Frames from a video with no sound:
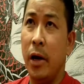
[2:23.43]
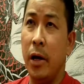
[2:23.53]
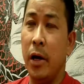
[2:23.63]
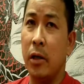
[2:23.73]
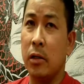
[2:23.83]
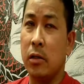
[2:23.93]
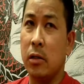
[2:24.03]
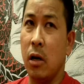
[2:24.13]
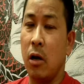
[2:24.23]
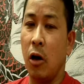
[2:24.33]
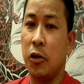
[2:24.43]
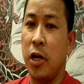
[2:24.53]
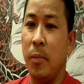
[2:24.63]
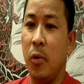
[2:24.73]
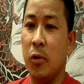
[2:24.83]

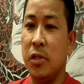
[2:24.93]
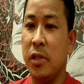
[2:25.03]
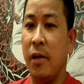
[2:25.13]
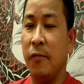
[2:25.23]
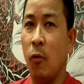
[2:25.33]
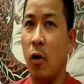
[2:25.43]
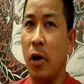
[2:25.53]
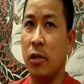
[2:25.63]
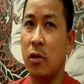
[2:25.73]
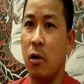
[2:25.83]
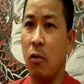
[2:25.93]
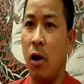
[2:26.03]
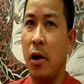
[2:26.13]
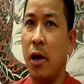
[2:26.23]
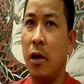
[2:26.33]
Kajukenbo stands for is
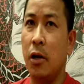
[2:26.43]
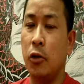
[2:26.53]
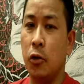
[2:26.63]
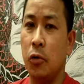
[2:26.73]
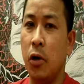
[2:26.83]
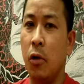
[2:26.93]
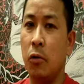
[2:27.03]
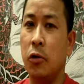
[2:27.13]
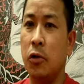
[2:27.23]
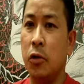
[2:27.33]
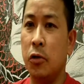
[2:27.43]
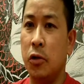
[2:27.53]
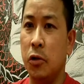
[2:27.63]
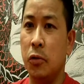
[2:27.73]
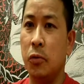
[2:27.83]
karate, judo,
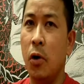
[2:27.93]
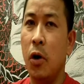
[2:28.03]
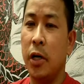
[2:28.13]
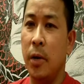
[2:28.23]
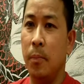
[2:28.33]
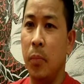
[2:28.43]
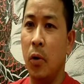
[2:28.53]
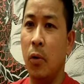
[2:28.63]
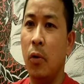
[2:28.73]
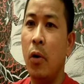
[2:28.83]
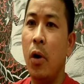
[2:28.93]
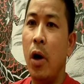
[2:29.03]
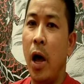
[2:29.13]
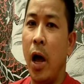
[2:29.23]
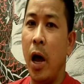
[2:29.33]
jiu-jitsu, kimbo,
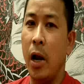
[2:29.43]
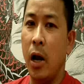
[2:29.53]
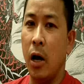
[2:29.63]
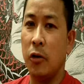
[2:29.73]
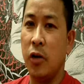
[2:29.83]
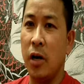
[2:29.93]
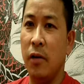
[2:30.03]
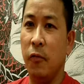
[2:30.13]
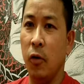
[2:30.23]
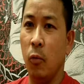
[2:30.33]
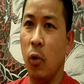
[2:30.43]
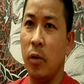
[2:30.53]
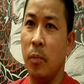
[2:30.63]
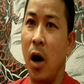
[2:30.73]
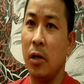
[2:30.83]
and Chinese
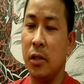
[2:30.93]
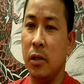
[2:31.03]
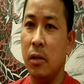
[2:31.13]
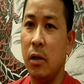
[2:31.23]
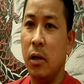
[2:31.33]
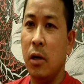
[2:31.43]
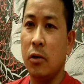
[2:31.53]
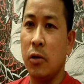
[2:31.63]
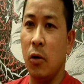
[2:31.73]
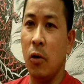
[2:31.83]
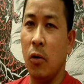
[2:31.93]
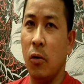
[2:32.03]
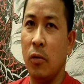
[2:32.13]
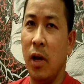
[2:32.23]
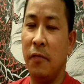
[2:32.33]
footwork boxing. So
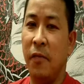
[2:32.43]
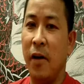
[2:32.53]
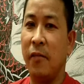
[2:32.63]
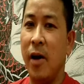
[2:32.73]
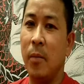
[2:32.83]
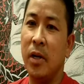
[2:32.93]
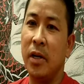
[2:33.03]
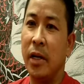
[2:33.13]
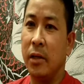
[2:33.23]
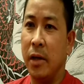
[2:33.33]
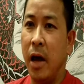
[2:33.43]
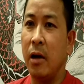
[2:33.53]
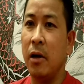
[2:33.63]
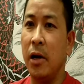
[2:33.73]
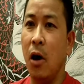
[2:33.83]
that five family get
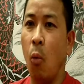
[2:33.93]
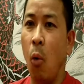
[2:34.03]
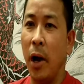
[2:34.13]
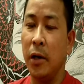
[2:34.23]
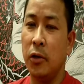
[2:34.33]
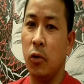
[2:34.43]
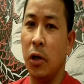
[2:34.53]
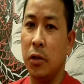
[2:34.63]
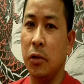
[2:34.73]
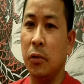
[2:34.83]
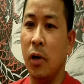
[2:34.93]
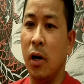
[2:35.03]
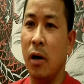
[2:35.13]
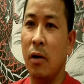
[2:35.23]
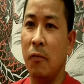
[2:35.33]
together in Hawaii, try to
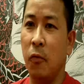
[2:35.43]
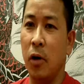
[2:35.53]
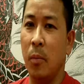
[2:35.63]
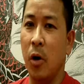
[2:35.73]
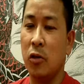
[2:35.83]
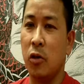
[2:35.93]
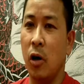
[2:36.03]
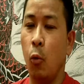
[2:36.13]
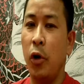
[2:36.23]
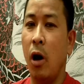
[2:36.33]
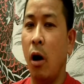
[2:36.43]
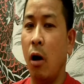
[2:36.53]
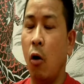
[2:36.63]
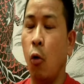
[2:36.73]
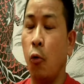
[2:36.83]
put a martial art. We
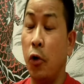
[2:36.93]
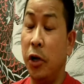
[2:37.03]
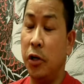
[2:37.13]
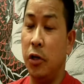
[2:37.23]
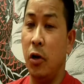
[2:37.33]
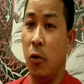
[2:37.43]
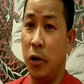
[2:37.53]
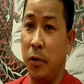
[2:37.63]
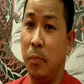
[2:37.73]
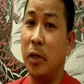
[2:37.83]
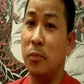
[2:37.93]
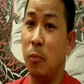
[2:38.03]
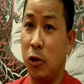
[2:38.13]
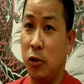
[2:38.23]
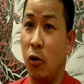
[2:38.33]
are originally mixed
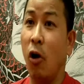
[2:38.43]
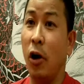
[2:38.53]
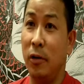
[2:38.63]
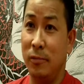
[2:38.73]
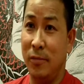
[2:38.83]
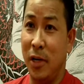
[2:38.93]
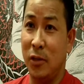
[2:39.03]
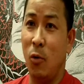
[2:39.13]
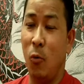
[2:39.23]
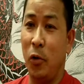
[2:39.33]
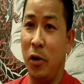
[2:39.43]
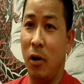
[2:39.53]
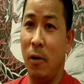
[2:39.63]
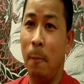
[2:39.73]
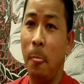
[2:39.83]
martial art. That's what we
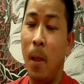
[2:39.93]
are.